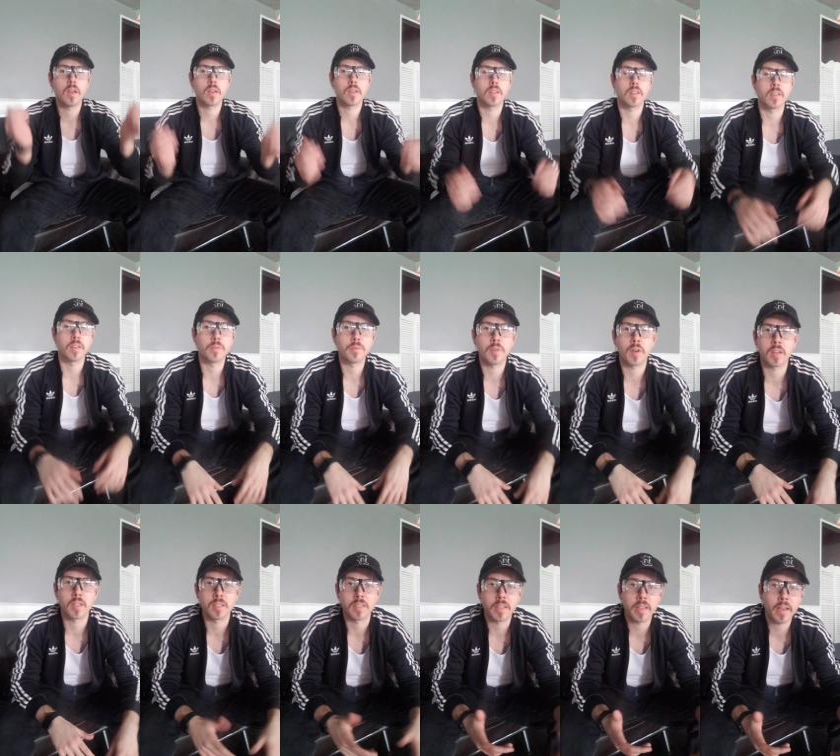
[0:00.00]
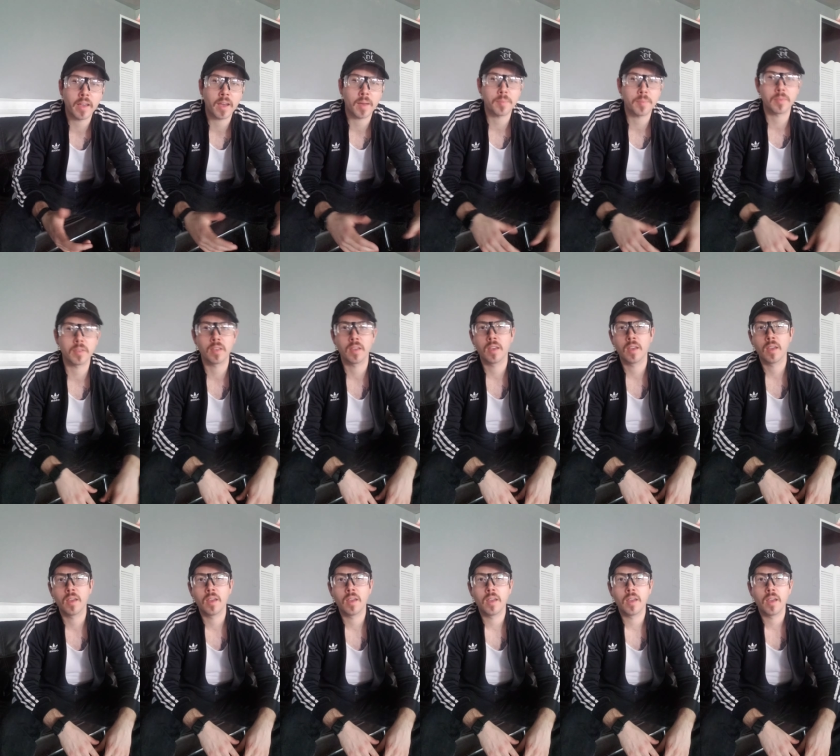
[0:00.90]
Can get fucking tapped.
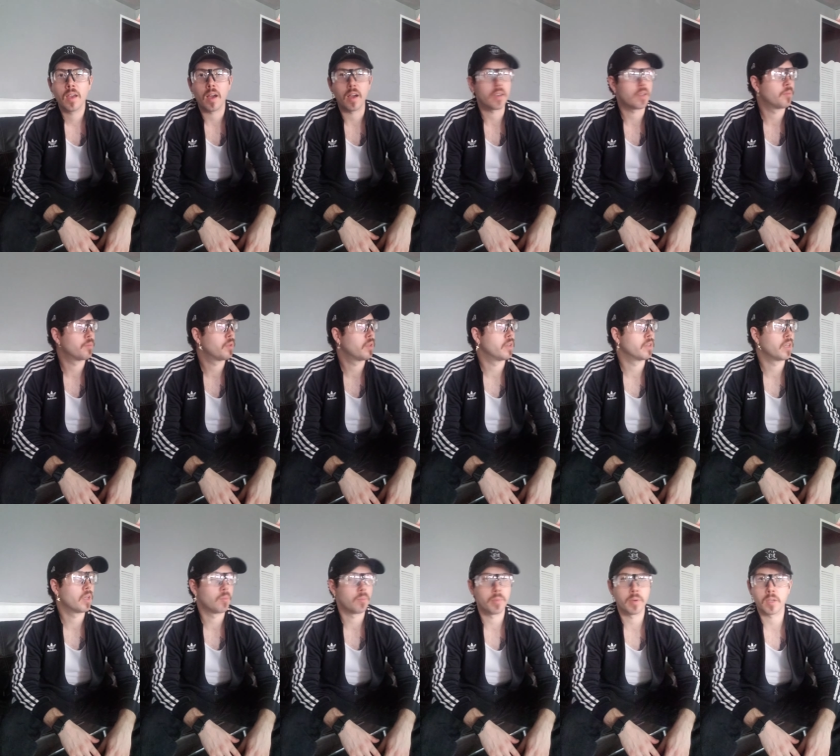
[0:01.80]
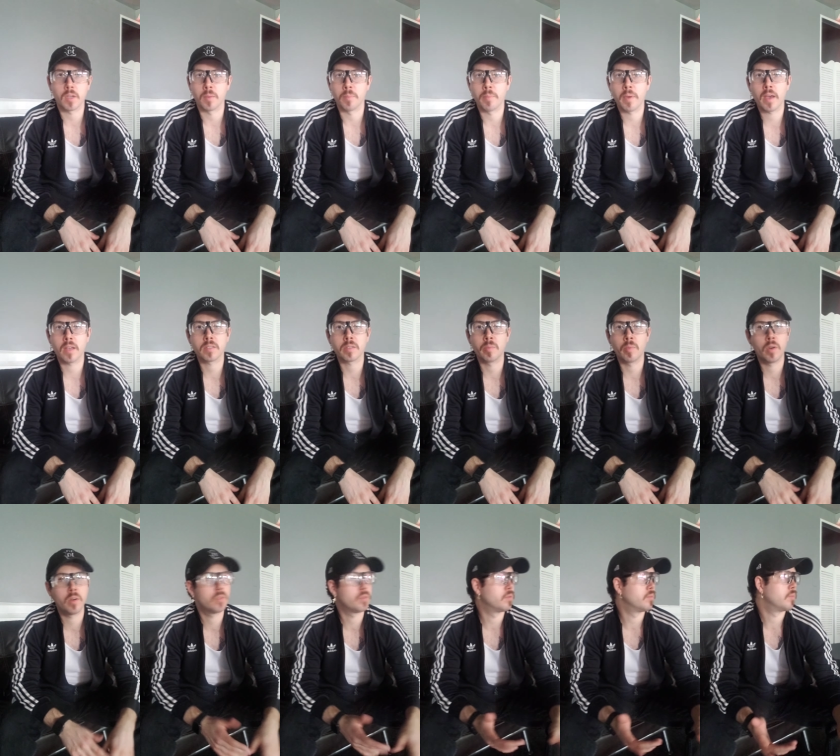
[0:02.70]
I can play a game, pick up
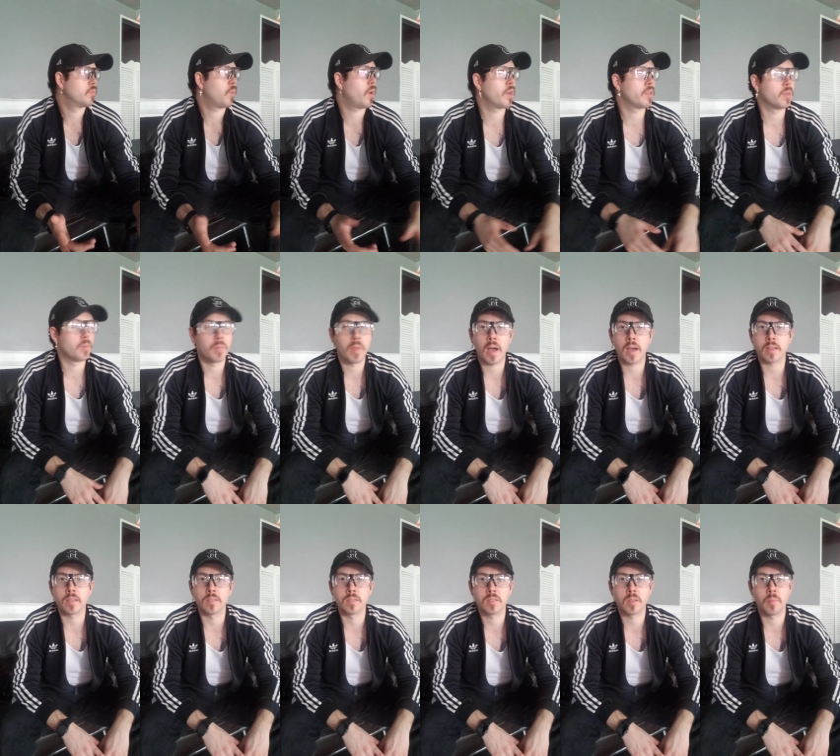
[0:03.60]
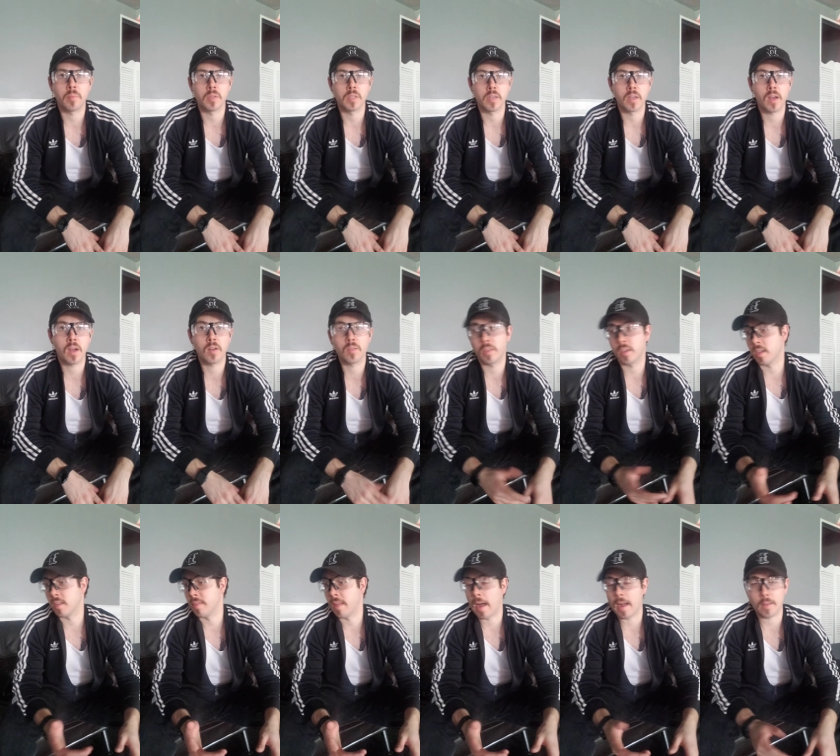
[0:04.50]
basketball, and wind up knocking somebody out. They
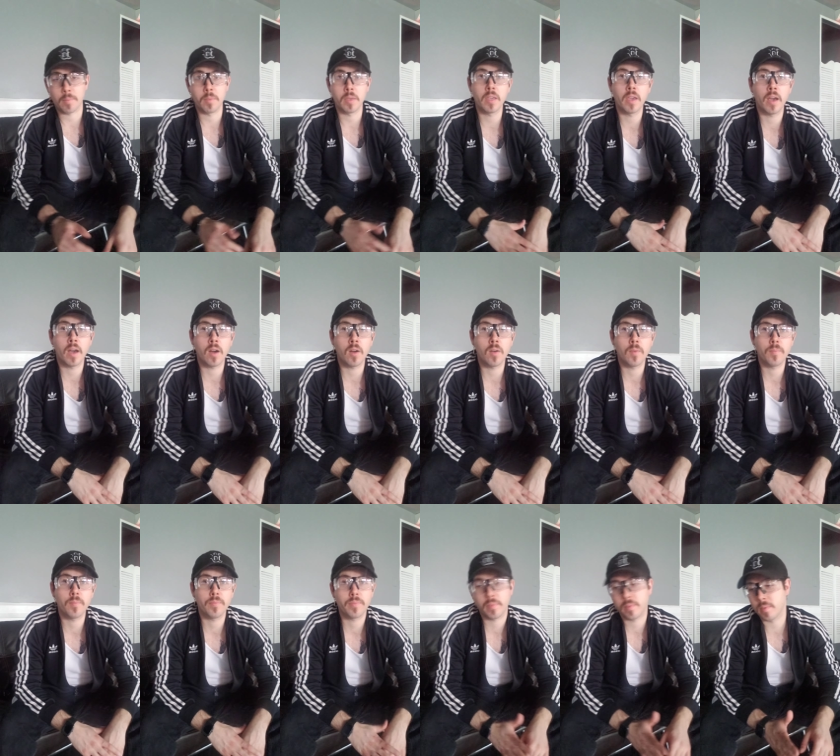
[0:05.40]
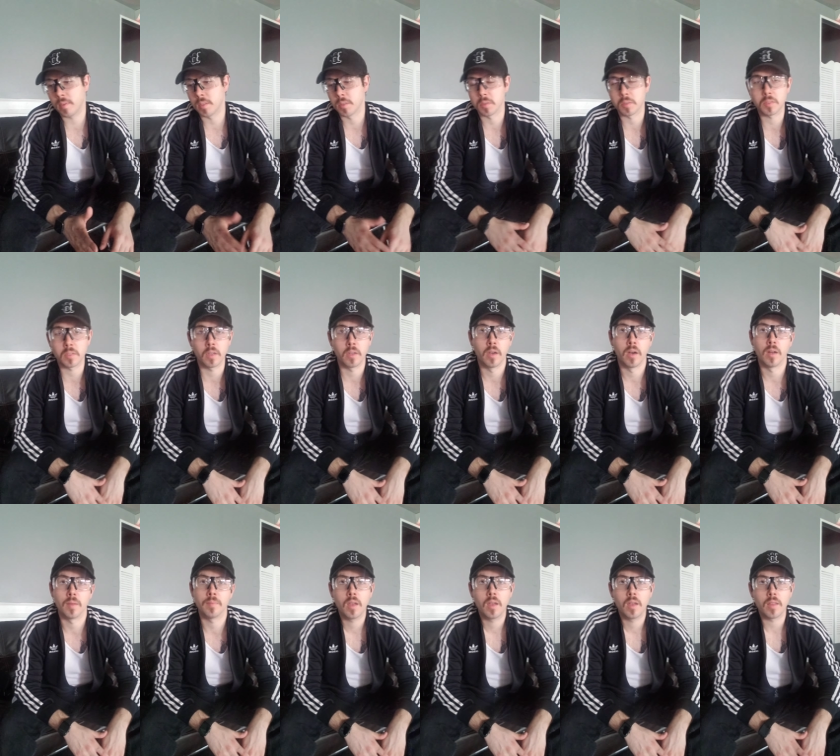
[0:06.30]
can knock me out. These will stay
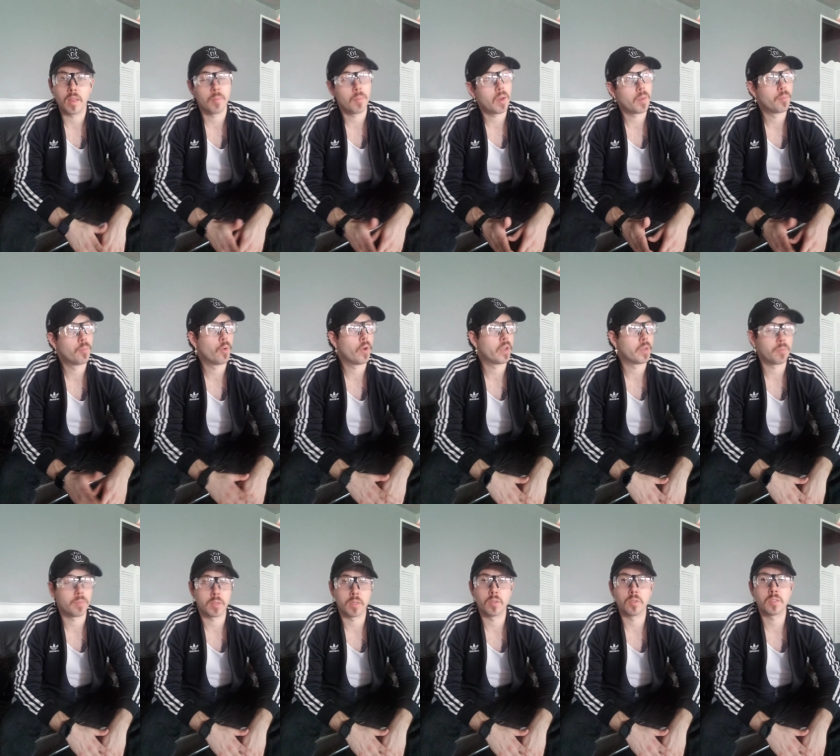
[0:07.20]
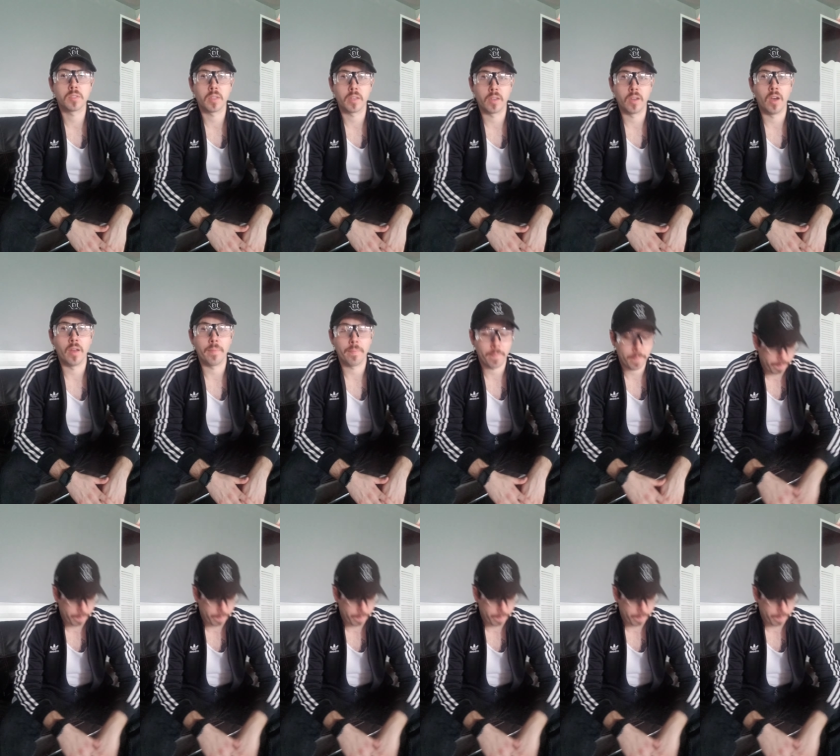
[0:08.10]
on. They might break, but they'll stay on.